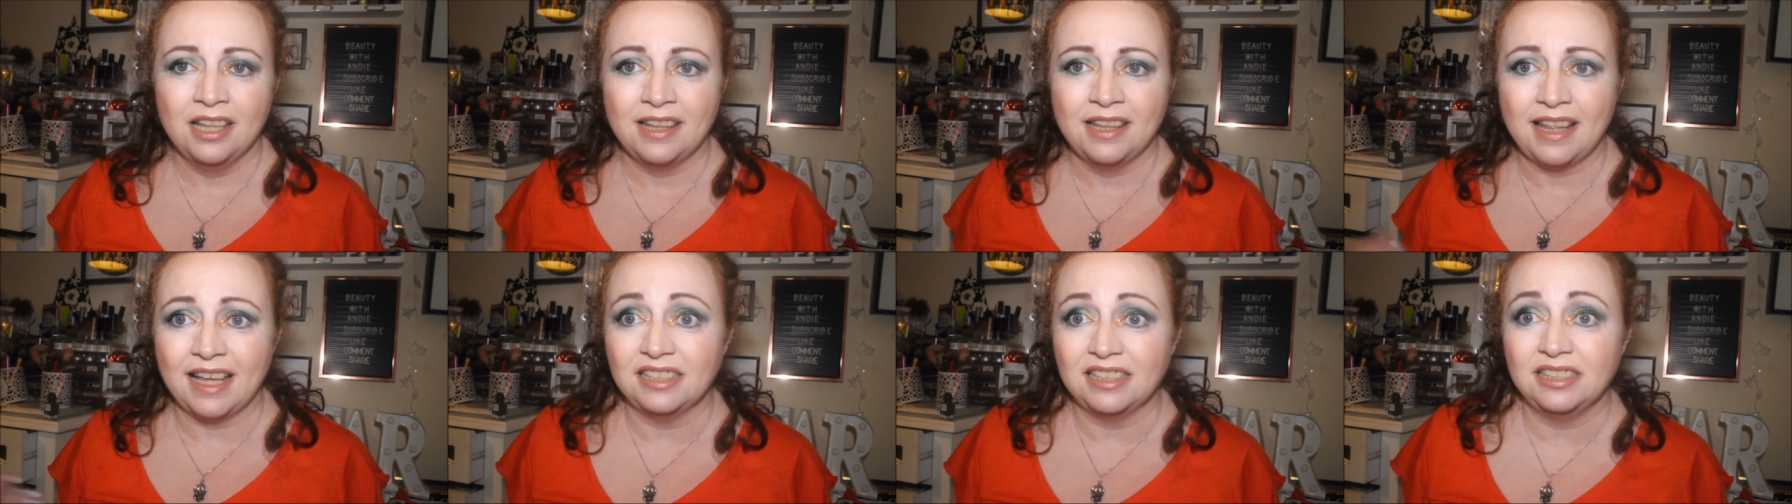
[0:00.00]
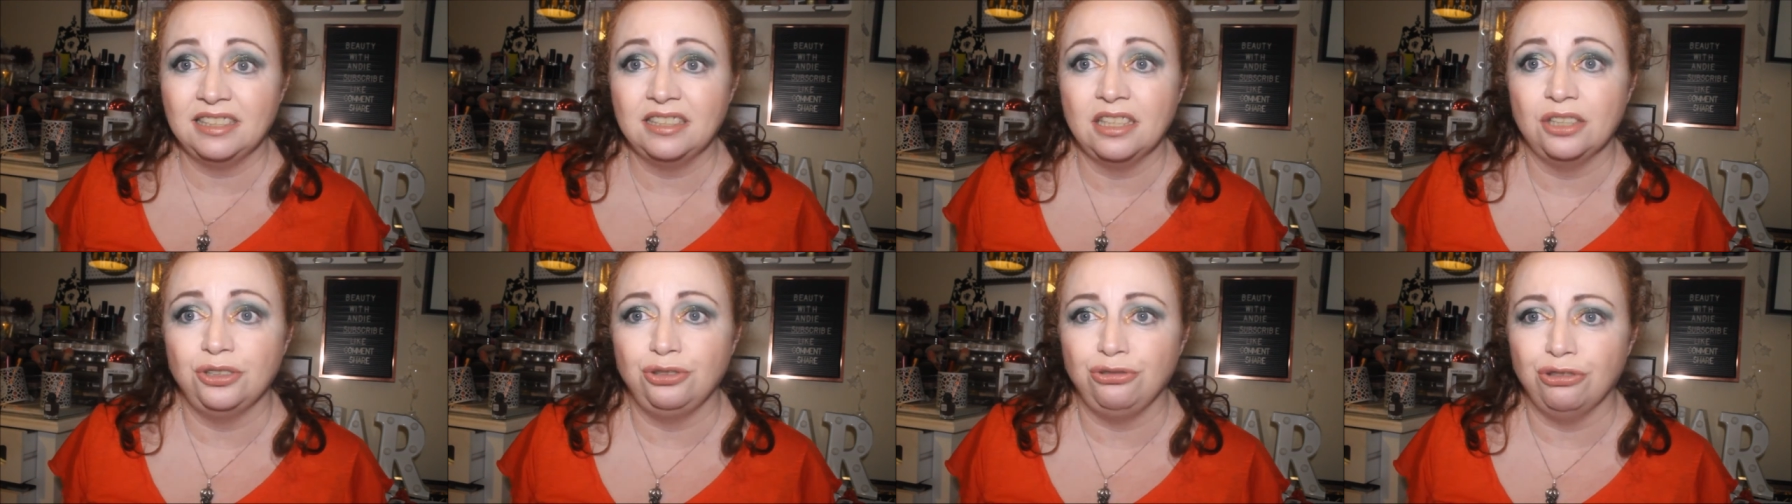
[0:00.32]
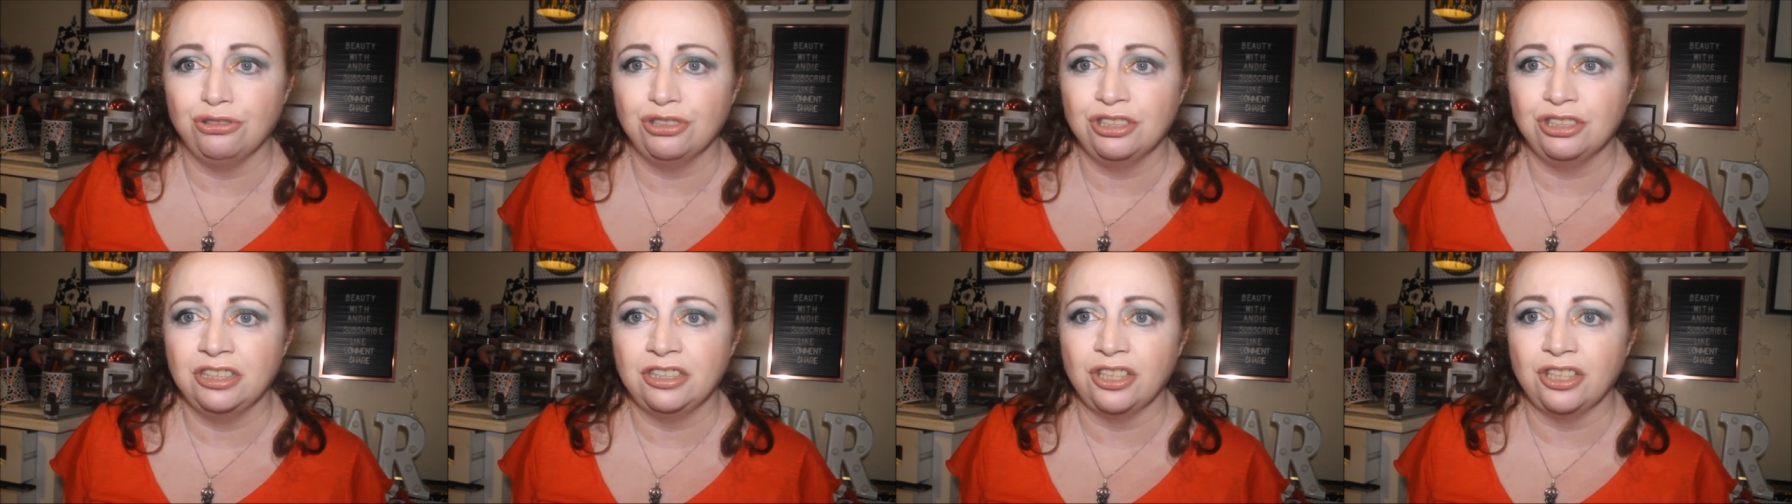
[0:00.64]
that's a
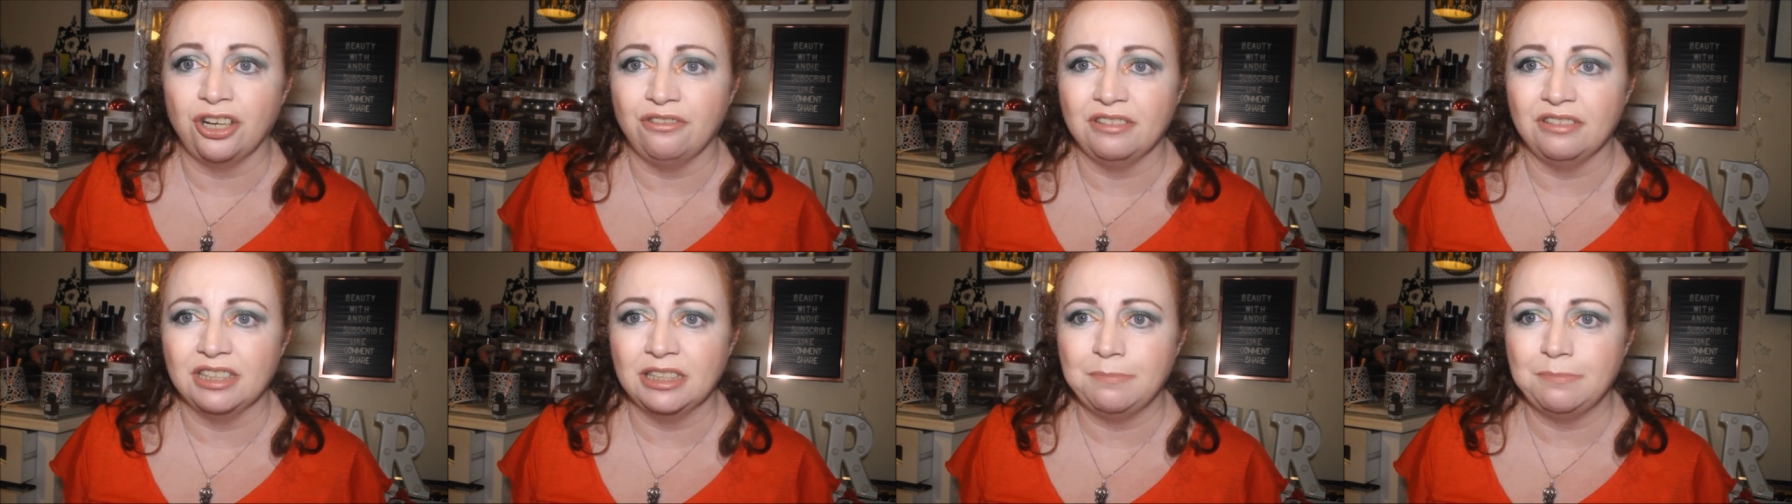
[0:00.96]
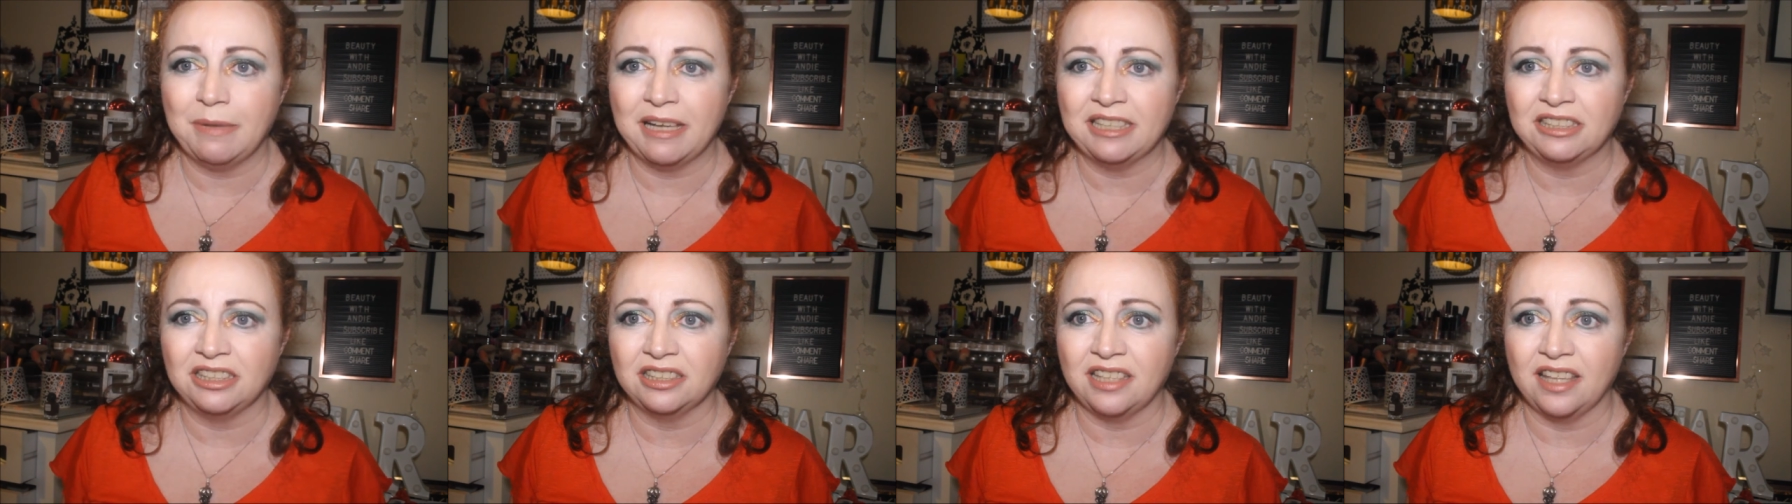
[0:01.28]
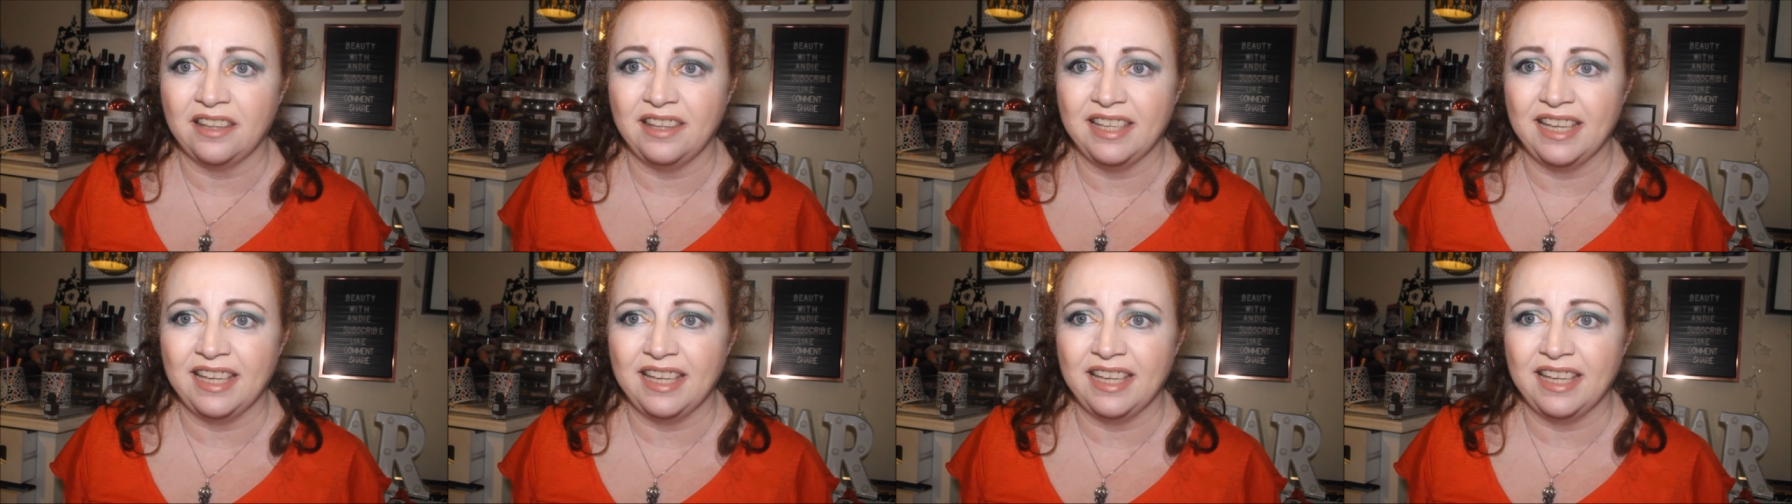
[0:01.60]
drugstore especially,